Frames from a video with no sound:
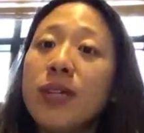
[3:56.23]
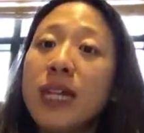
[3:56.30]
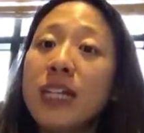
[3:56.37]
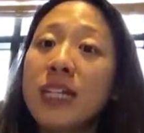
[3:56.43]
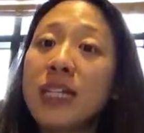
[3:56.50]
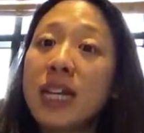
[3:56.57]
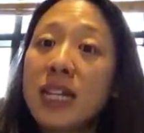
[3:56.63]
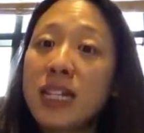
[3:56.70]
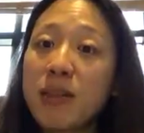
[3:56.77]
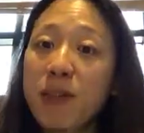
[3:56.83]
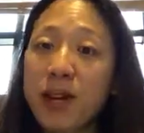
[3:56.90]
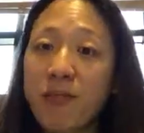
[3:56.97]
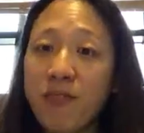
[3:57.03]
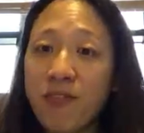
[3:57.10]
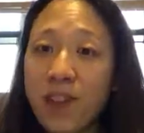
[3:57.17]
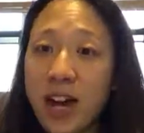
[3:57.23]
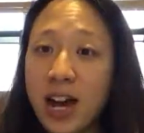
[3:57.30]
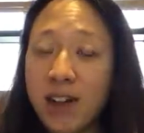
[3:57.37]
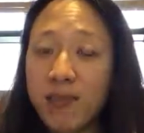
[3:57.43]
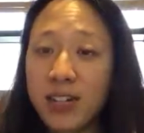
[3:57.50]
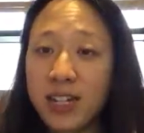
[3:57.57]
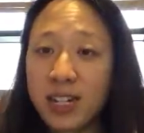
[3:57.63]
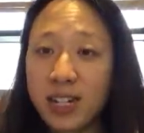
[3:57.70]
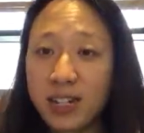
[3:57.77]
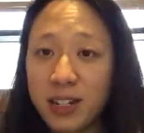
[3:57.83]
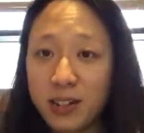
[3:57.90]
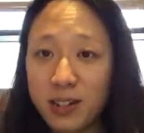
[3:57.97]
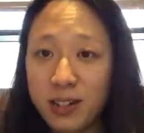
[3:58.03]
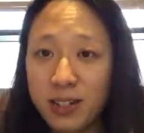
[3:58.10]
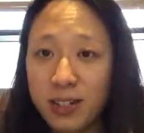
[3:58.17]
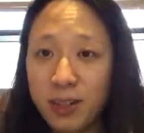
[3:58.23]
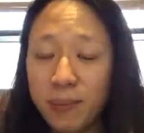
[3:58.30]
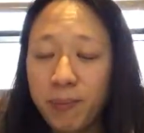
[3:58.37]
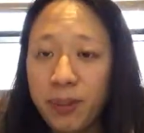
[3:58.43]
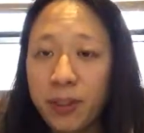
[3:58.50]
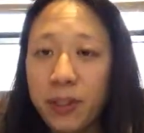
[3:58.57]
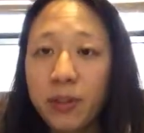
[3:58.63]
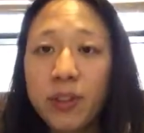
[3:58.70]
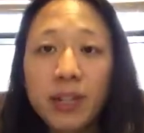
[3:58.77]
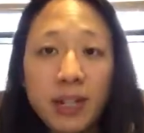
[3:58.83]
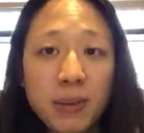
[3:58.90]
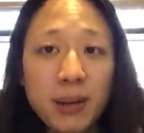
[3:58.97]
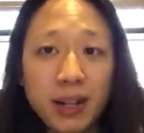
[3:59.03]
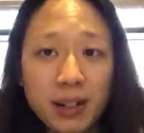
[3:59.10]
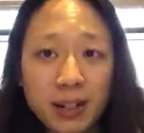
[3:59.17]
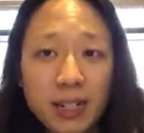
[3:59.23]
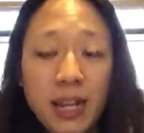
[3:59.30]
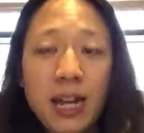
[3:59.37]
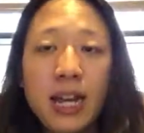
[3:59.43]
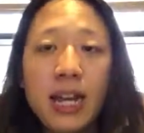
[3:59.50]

extended by 5 to 10 years. So think about it.